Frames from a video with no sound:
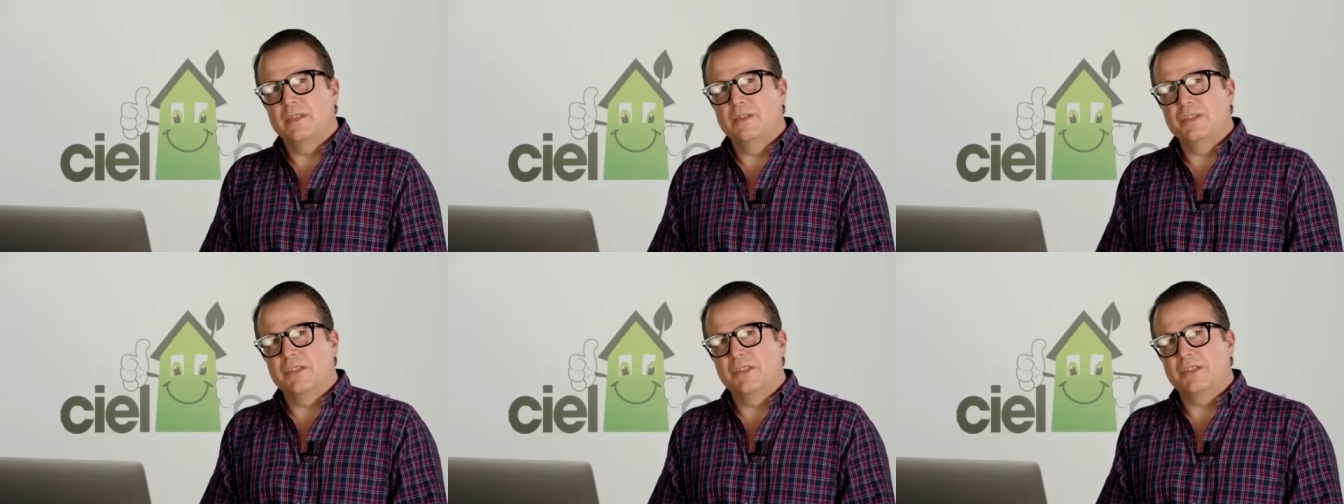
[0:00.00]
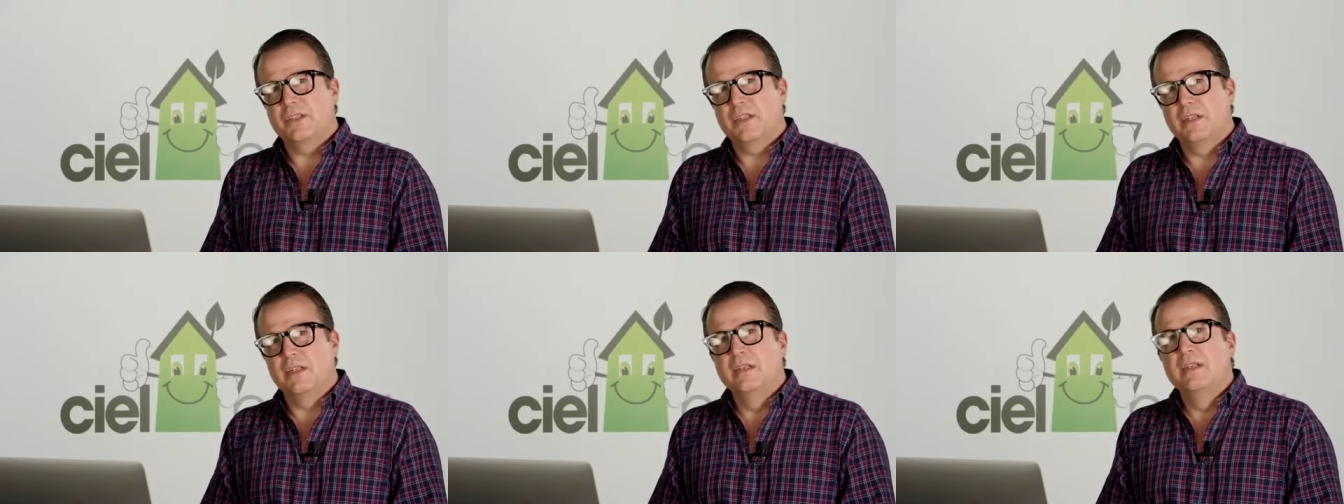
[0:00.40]
Energy
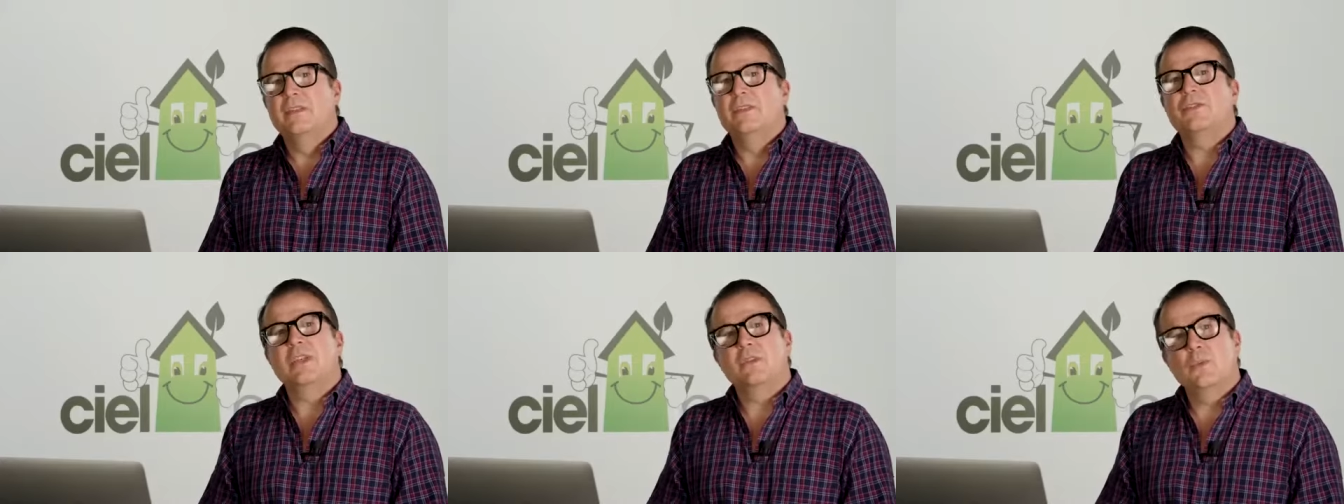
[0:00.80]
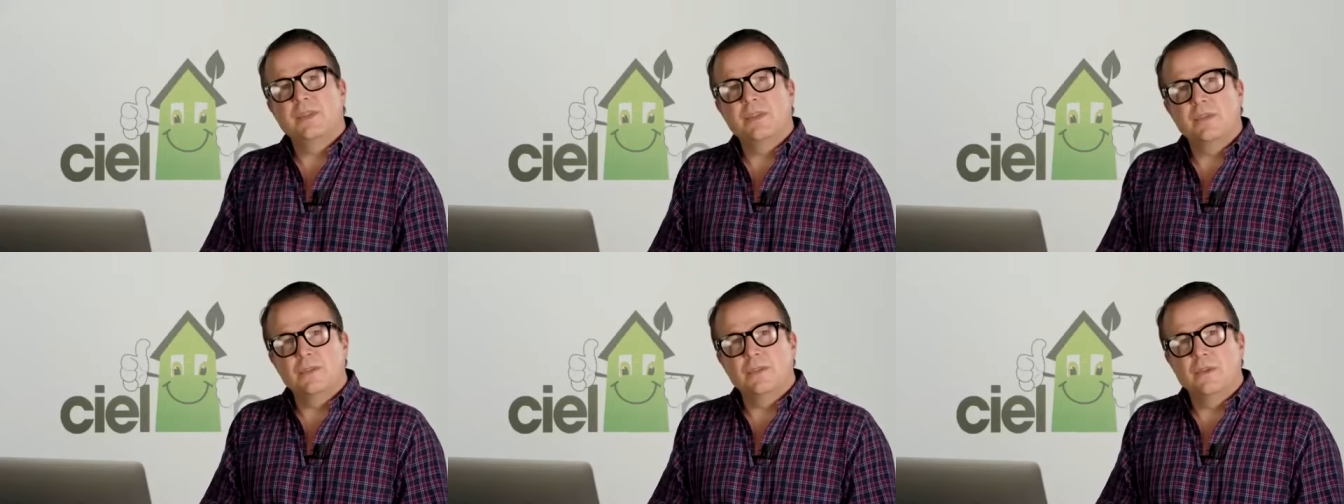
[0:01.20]
Star, check with
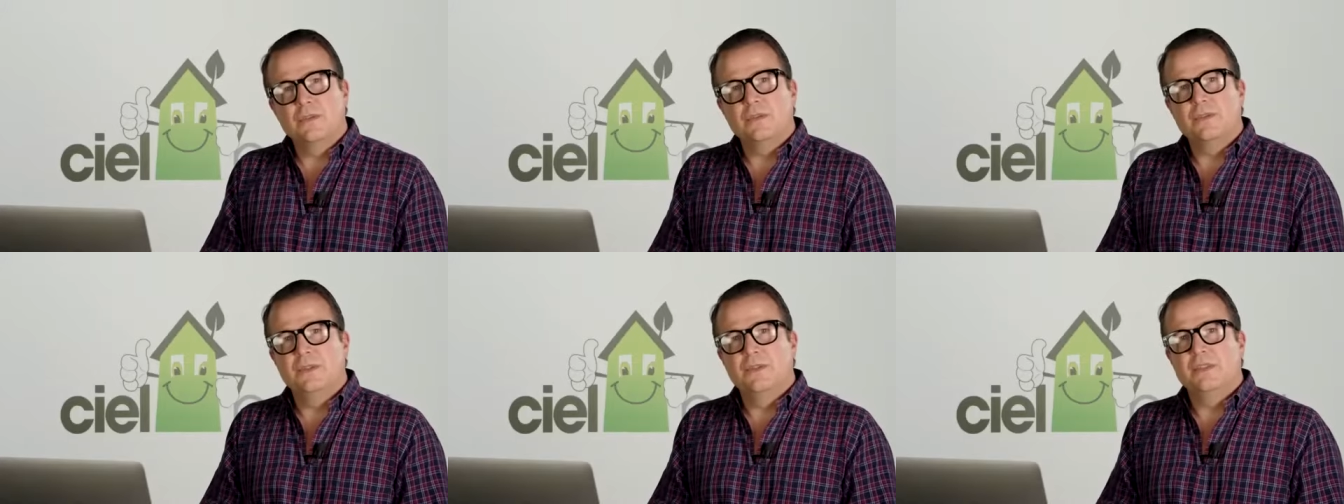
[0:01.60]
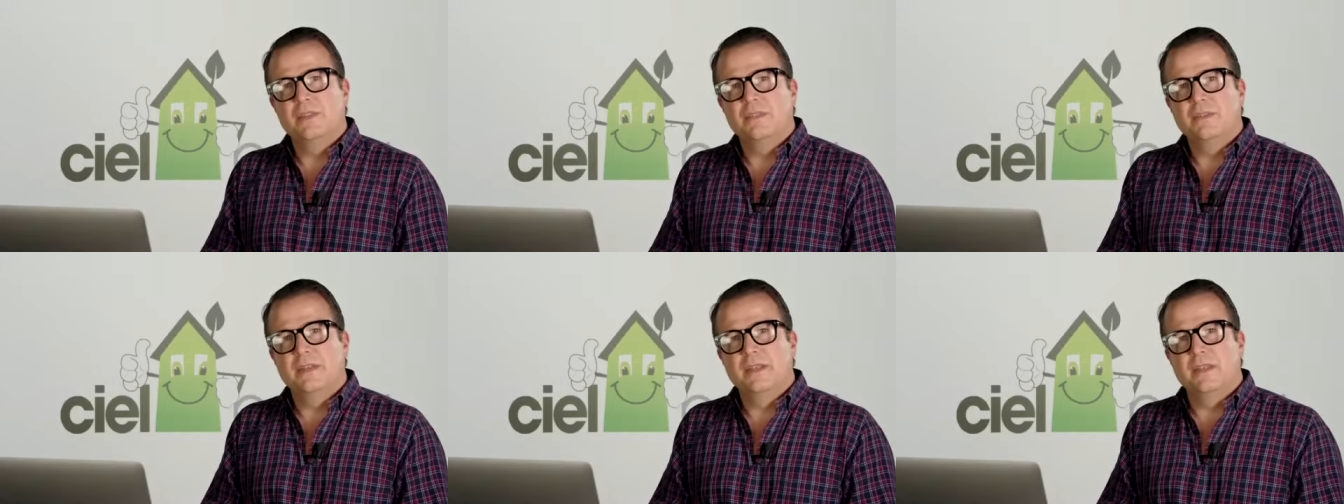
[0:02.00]
your local
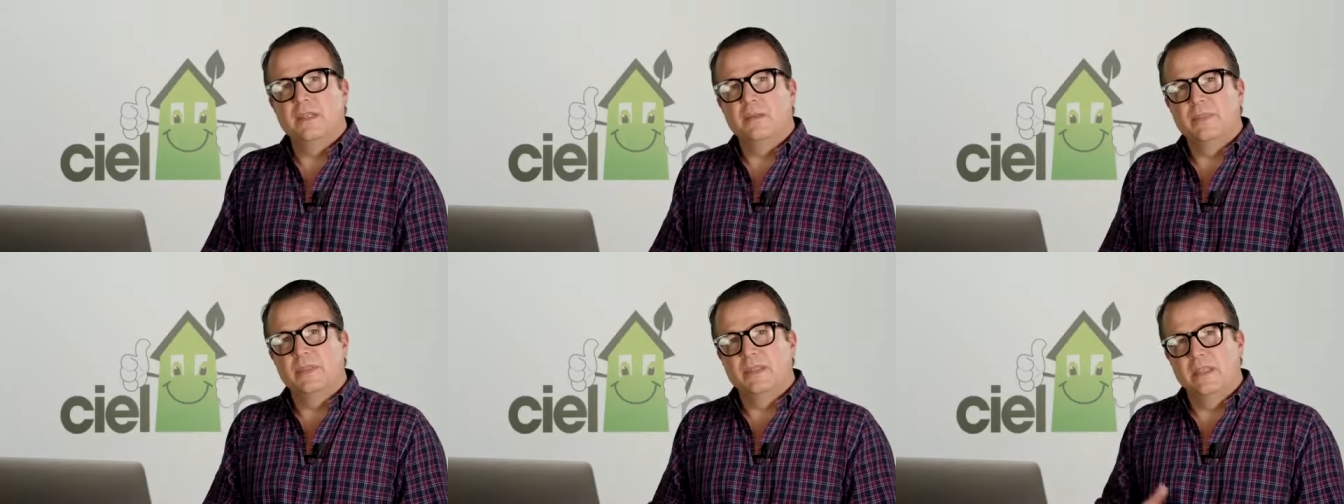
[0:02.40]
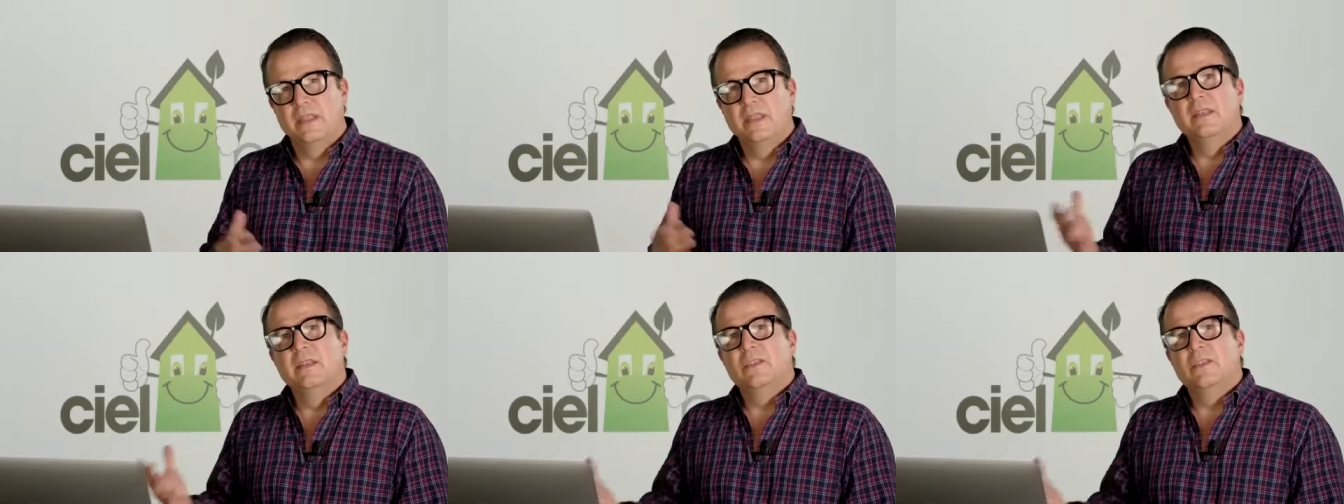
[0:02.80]
utility company,